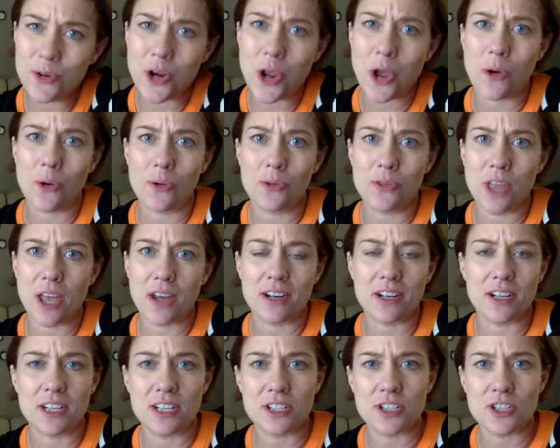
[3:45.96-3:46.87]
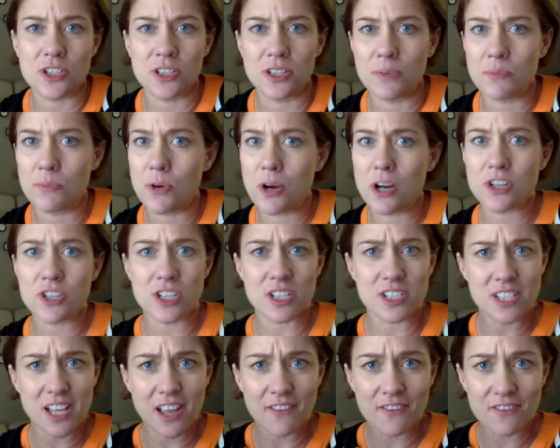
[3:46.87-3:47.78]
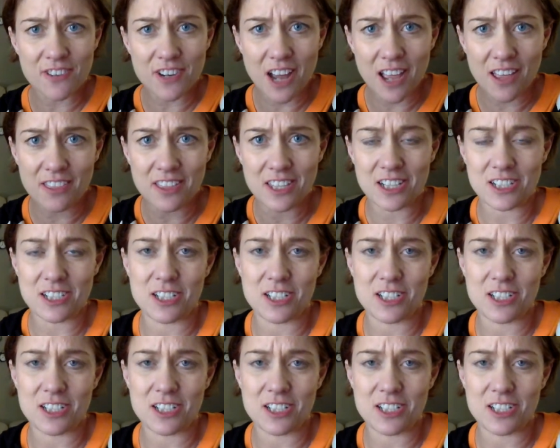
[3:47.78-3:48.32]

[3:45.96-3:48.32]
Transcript: know that initial impressions have nothing